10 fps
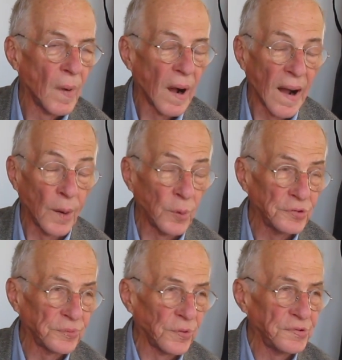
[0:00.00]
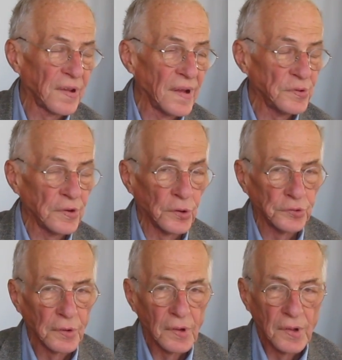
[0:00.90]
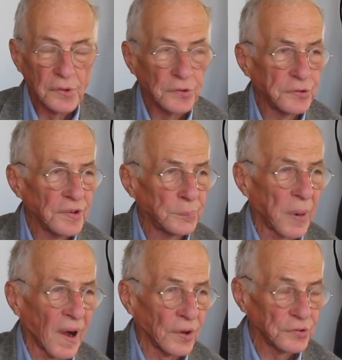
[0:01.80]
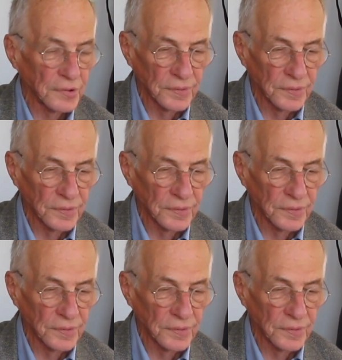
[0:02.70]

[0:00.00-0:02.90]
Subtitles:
I was for 10 years the chief policy